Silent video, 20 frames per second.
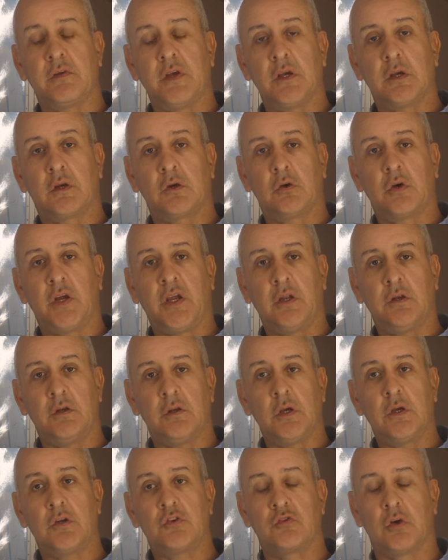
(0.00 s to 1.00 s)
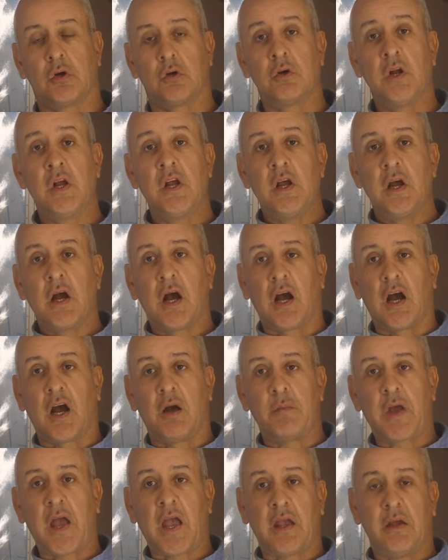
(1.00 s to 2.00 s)
vehicle in neutral
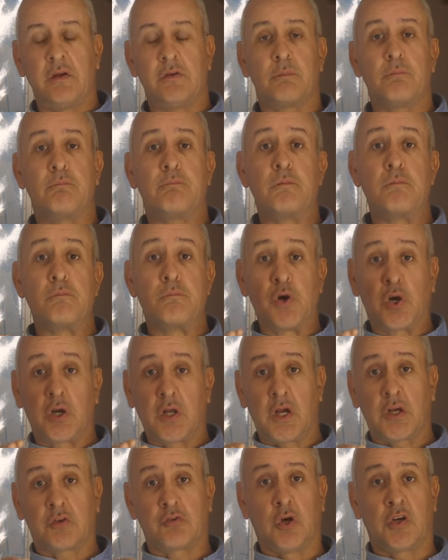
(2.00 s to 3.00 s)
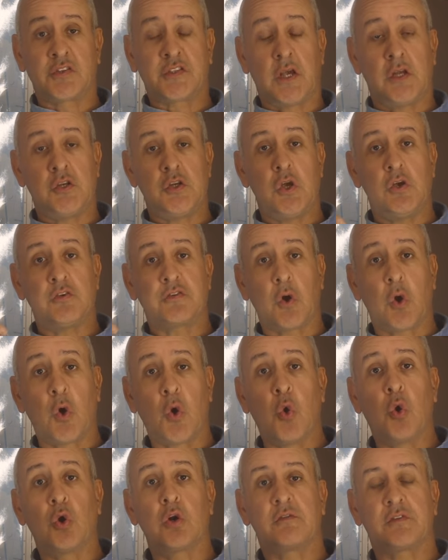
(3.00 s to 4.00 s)
and pull it across and use
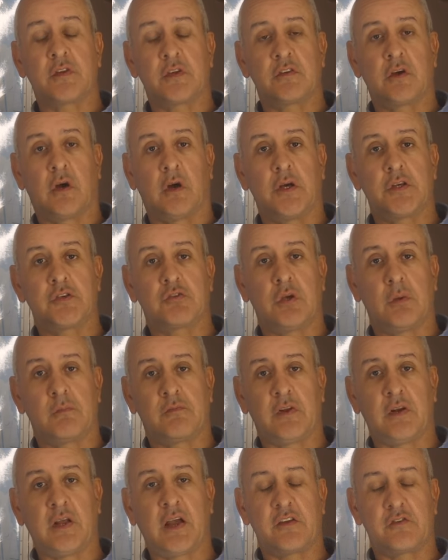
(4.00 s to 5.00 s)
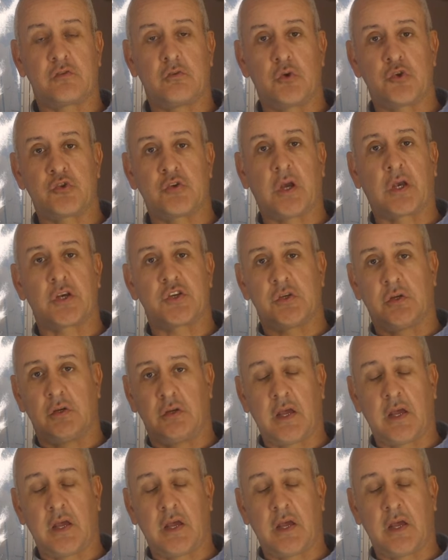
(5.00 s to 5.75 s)
all of the tires grip for lateral traction,